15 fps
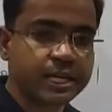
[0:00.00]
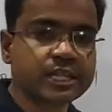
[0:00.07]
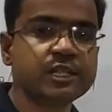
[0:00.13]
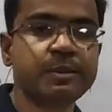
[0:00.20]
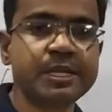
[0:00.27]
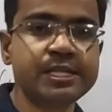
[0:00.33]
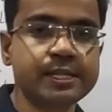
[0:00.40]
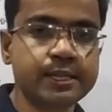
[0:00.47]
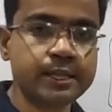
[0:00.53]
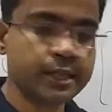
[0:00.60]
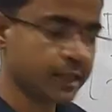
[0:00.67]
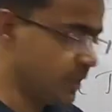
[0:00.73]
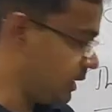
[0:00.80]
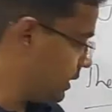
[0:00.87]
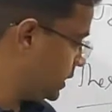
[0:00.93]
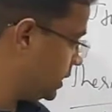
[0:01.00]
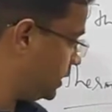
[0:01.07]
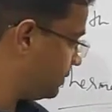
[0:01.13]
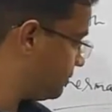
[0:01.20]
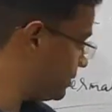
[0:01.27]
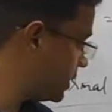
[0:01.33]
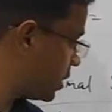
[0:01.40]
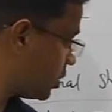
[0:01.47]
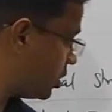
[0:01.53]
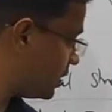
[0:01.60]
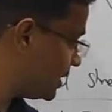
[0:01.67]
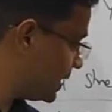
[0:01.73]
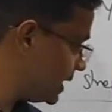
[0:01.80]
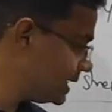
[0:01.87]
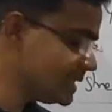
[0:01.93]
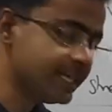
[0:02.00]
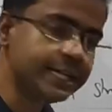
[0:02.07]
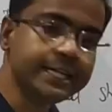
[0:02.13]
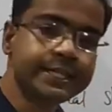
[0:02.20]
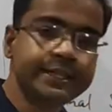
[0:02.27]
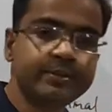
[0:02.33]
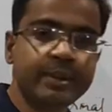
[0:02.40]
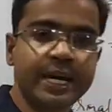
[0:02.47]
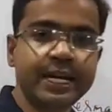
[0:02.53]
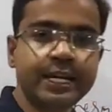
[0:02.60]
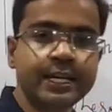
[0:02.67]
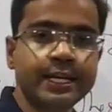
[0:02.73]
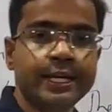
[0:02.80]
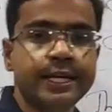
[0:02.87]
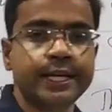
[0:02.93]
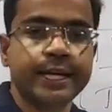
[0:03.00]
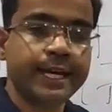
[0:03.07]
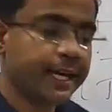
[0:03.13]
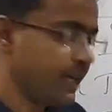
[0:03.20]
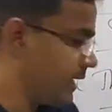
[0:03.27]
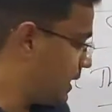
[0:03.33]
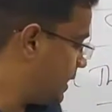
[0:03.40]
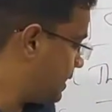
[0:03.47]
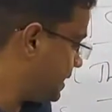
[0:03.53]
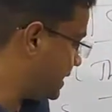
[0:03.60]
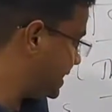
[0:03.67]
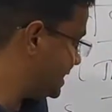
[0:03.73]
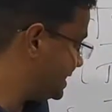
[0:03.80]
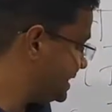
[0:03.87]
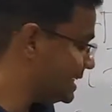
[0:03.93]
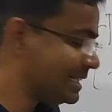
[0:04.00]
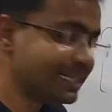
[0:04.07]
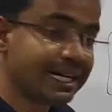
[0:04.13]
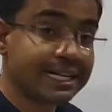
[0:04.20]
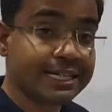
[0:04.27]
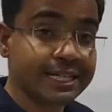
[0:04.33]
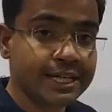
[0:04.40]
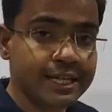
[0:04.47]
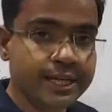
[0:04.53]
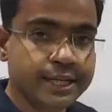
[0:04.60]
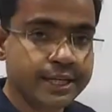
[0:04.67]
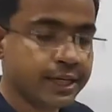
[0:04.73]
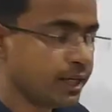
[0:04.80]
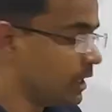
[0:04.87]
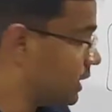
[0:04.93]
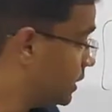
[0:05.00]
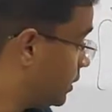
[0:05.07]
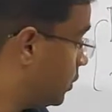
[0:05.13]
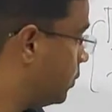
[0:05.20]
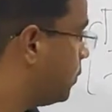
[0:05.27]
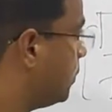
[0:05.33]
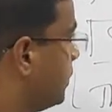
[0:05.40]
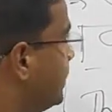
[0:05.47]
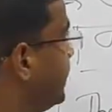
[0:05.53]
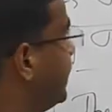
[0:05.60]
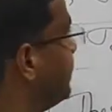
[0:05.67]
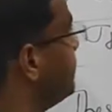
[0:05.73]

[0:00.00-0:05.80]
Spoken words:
expansion if the rod is heated by delta T. Now there